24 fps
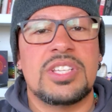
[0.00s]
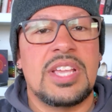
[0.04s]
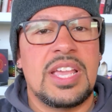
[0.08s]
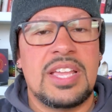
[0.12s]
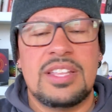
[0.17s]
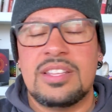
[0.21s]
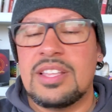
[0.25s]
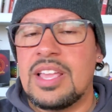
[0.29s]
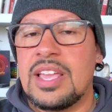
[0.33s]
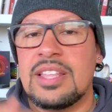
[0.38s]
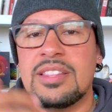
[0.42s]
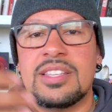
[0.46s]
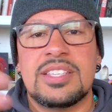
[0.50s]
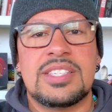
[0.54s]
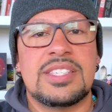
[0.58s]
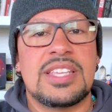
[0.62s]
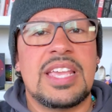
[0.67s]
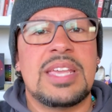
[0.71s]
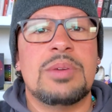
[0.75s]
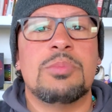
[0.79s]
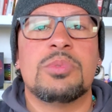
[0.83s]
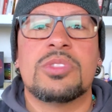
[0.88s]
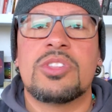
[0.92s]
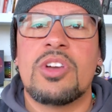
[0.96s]
And the
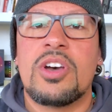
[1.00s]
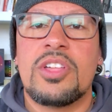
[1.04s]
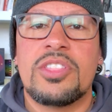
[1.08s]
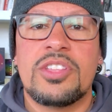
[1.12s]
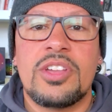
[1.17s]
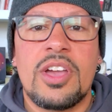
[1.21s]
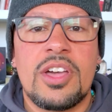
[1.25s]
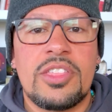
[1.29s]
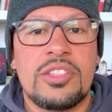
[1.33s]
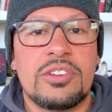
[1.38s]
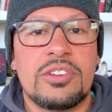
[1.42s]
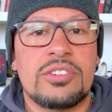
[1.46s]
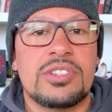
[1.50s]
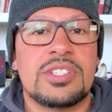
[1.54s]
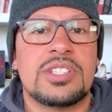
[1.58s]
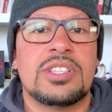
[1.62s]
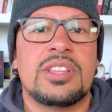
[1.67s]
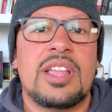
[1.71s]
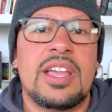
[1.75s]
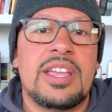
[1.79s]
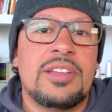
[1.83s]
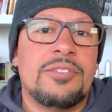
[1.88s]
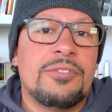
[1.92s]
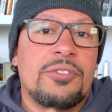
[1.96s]
same with all the others.
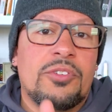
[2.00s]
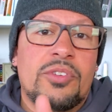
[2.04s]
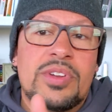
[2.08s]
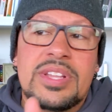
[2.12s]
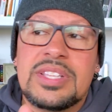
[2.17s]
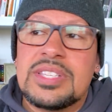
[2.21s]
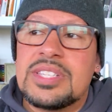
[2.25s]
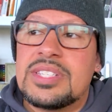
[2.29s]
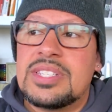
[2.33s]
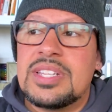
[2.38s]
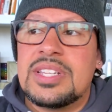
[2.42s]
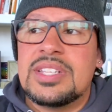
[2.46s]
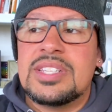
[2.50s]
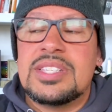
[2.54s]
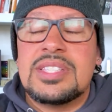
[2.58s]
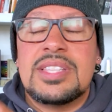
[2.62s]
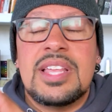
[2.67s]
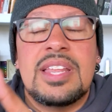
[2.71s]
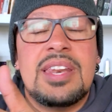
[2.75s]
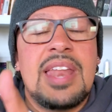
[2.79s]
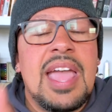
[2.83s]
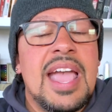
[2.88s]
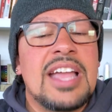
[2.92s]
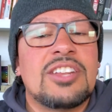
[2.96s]
Like, for instance,
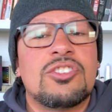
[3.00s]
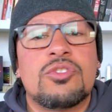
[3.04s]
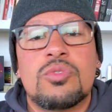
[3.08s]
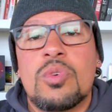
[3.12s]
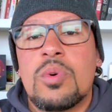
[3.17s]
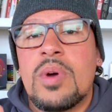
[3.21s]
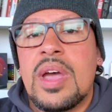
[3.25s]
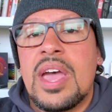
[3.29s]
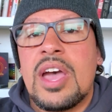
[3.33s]
the natural